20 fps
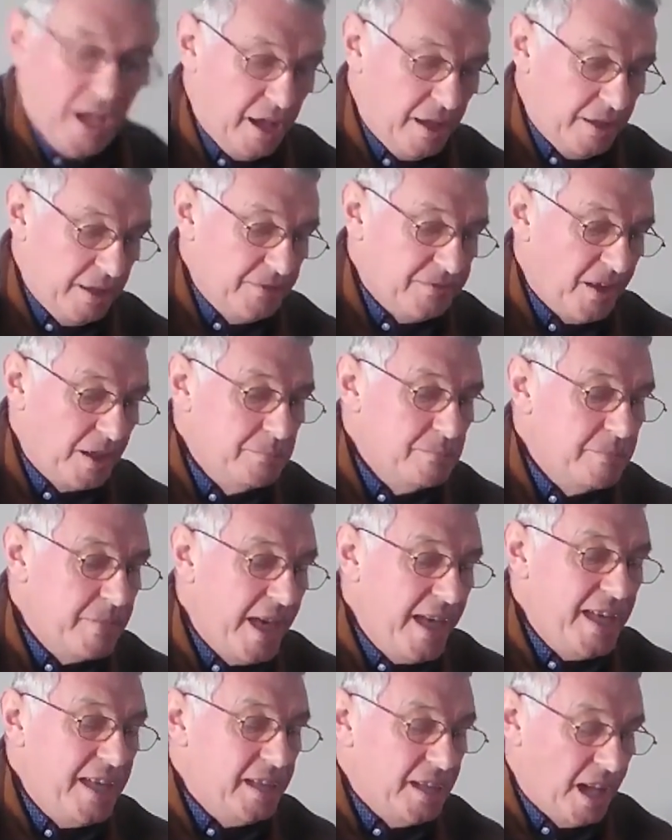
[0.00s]
If I
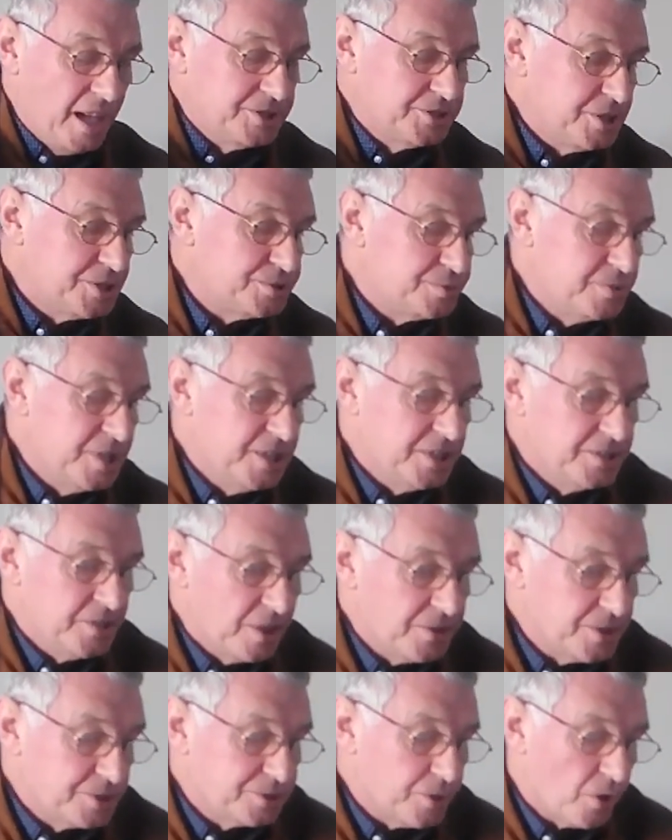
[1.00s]
may, I just read
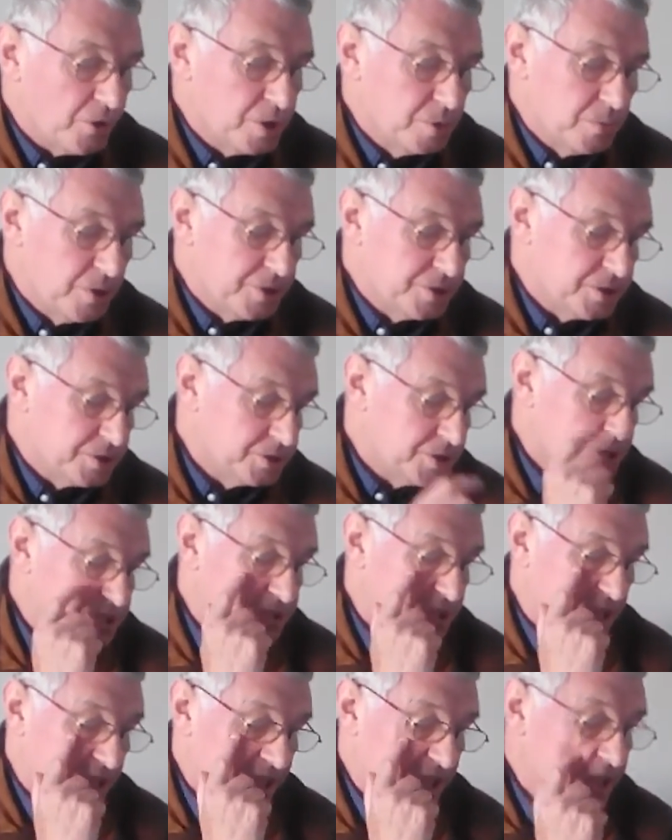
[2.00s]
another document
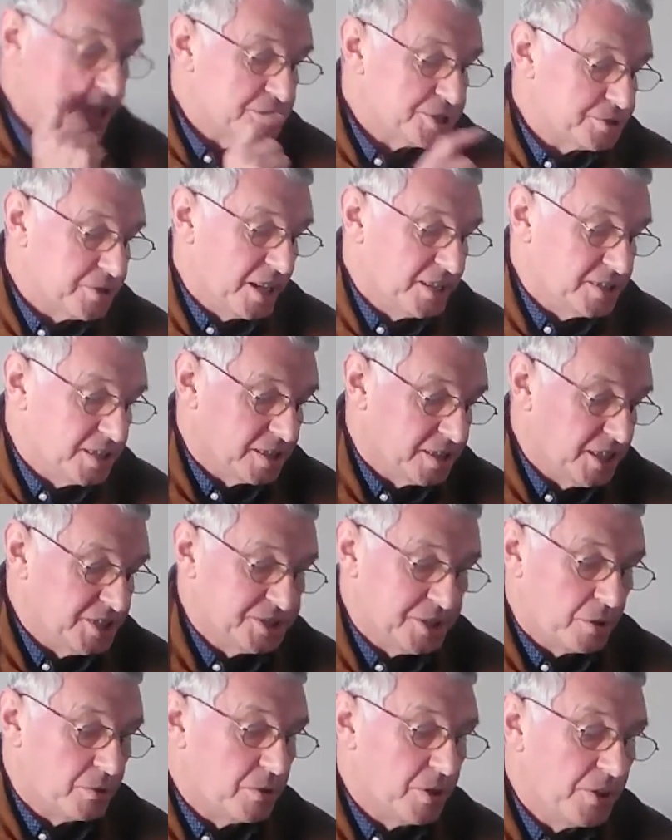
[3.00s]
just illustrating
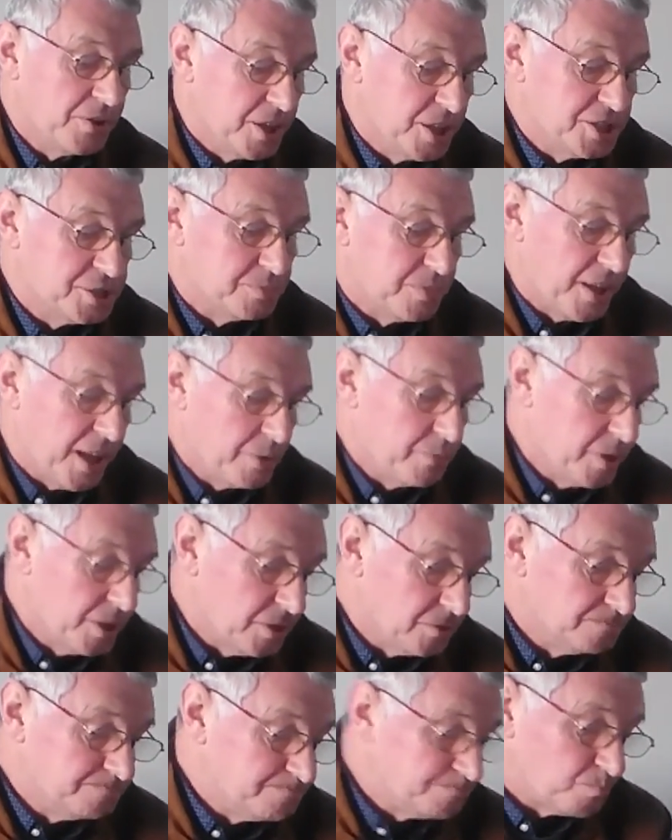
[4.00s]
this. There are others, but I
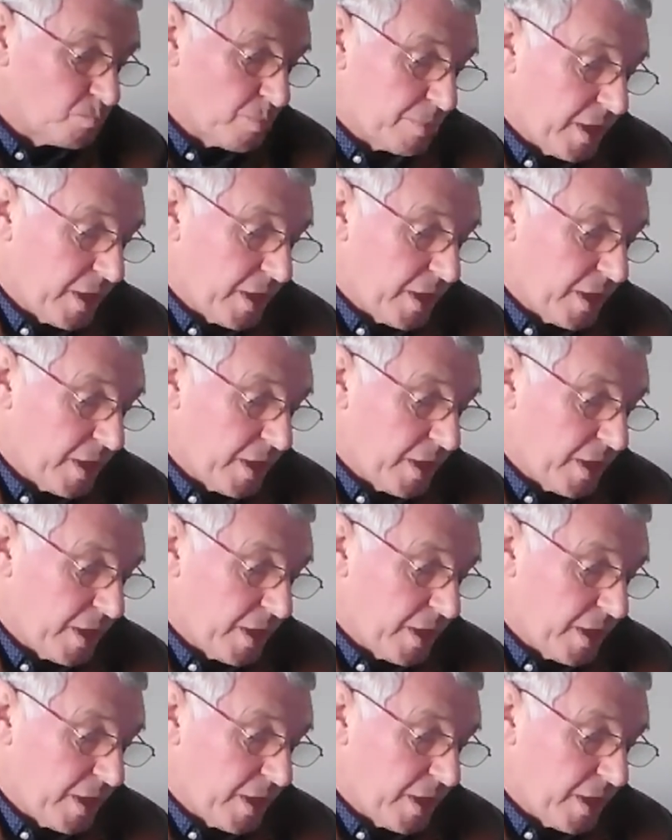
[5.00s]
will.